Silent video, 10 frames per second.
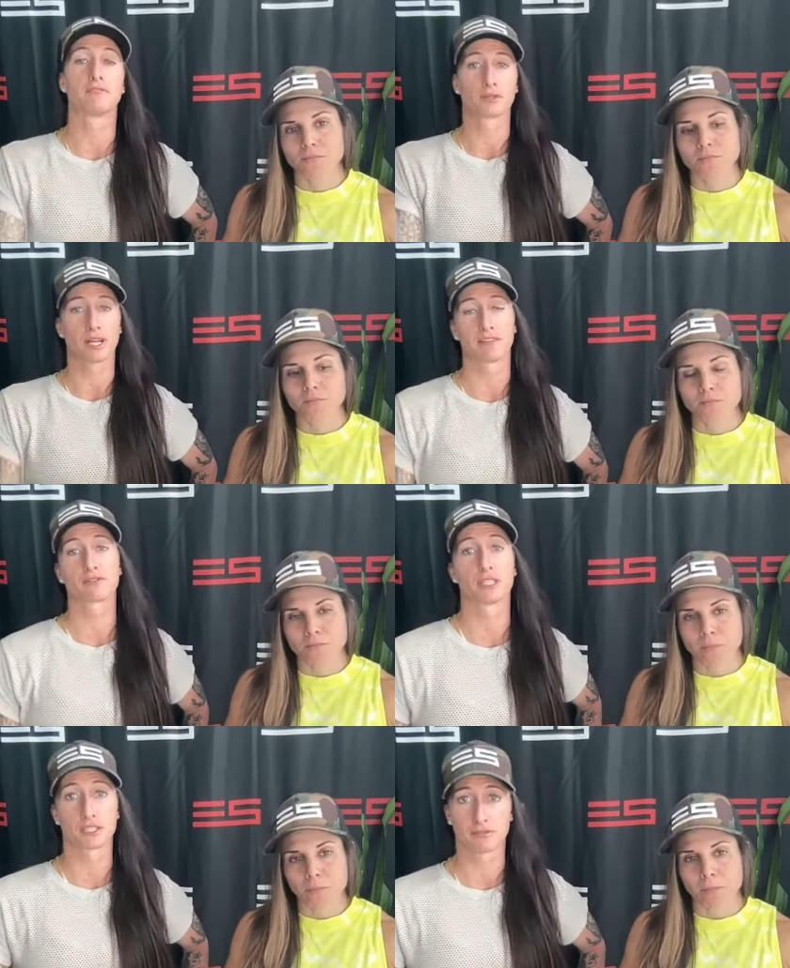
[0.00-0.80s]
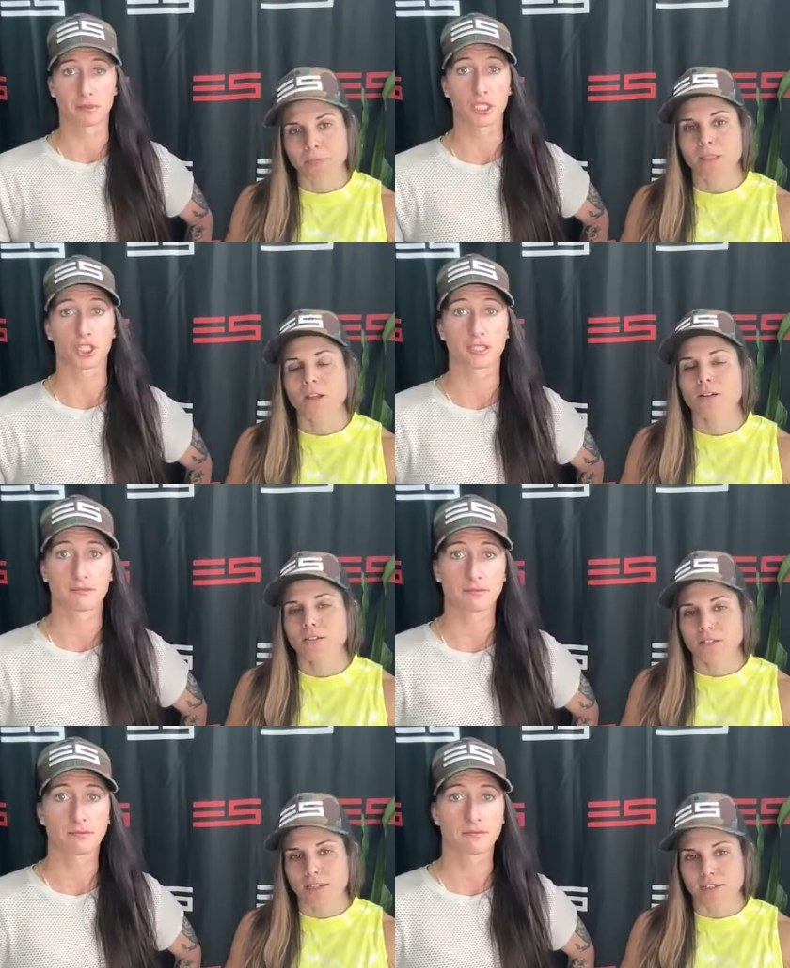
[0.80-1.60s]
Speaker 1: of your life
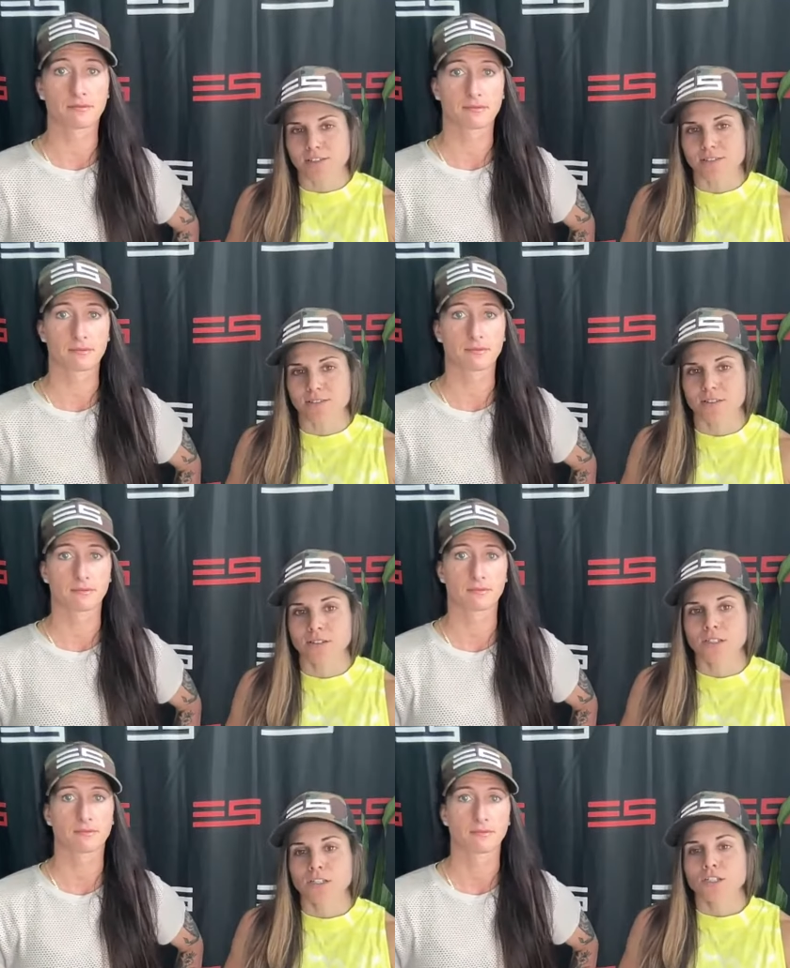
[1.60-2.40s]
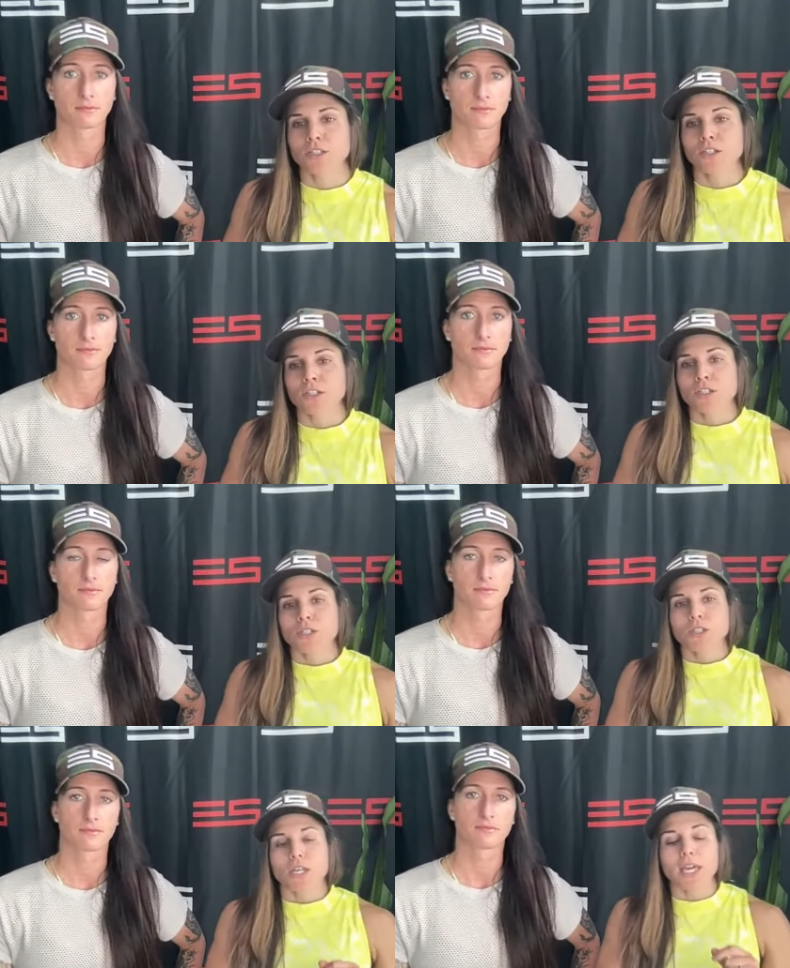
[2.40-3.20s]
transformation
Speaker 2: yes
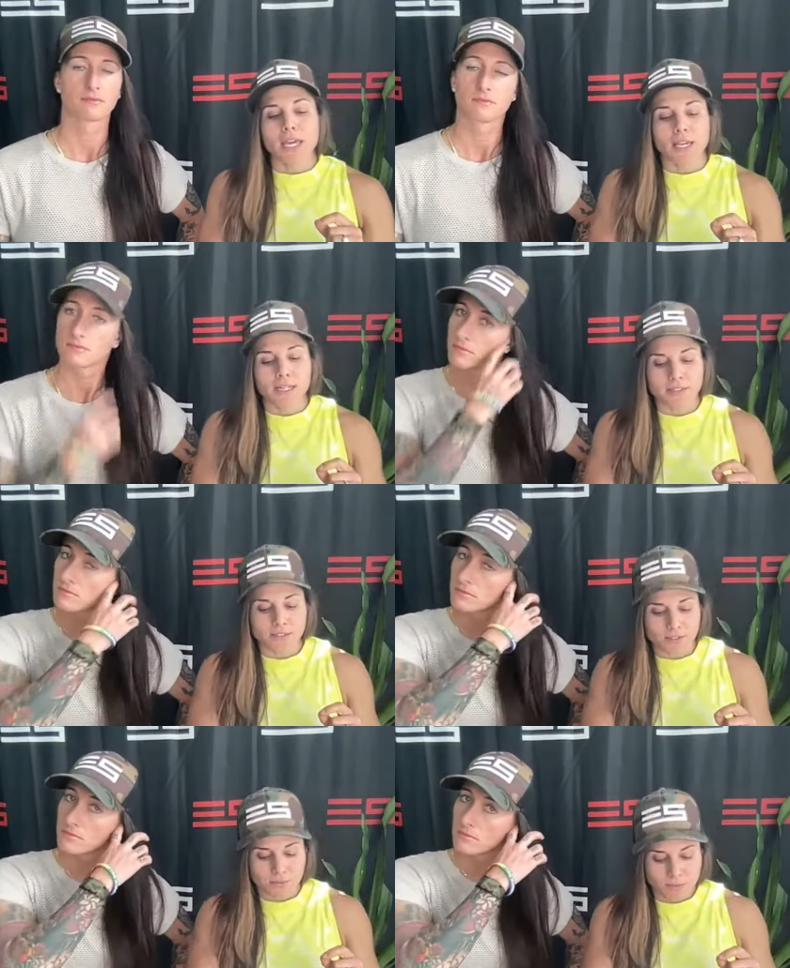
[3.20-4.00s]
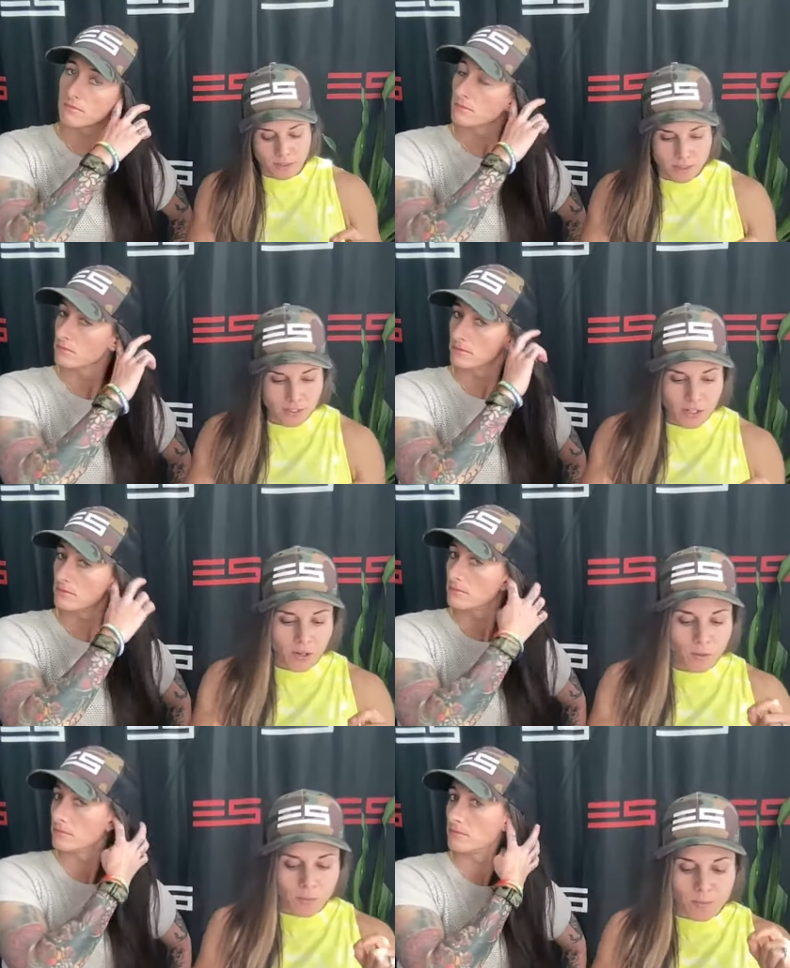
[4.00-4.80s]
and you
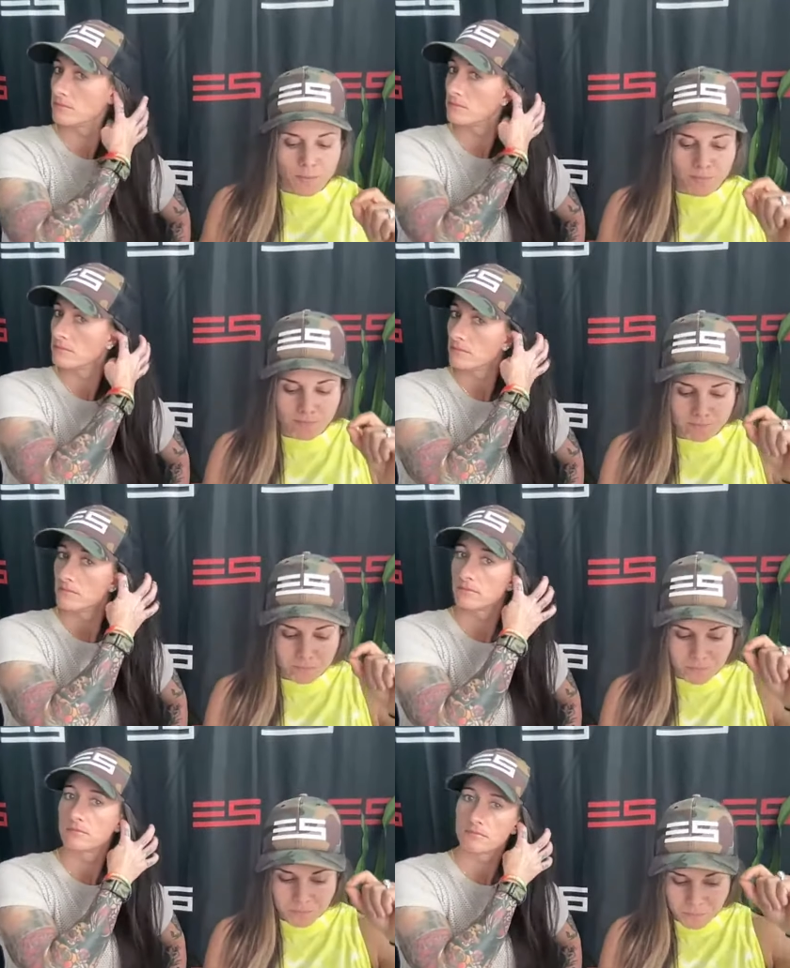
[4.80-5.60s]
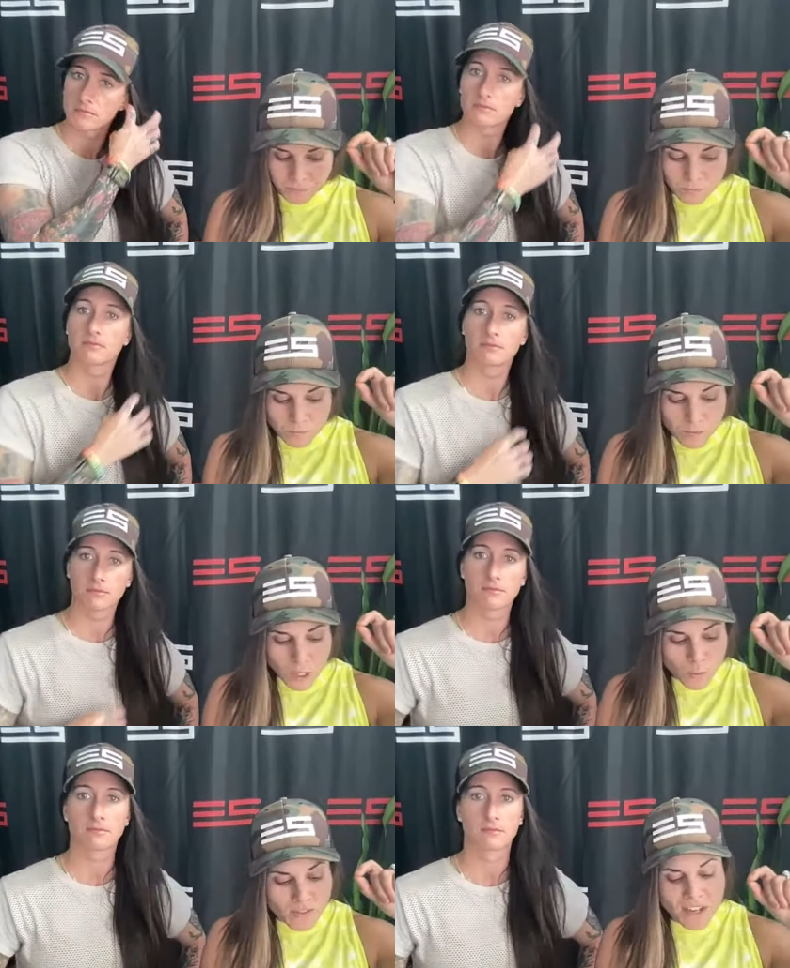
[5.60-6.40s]
know
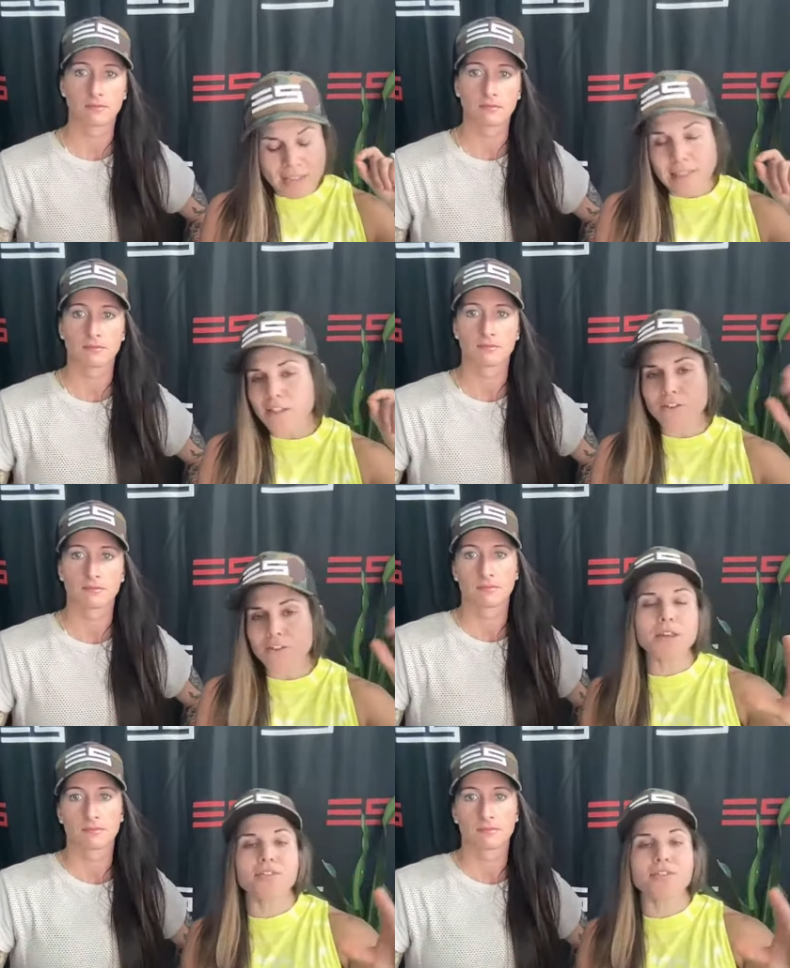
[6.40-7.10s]
we've had literally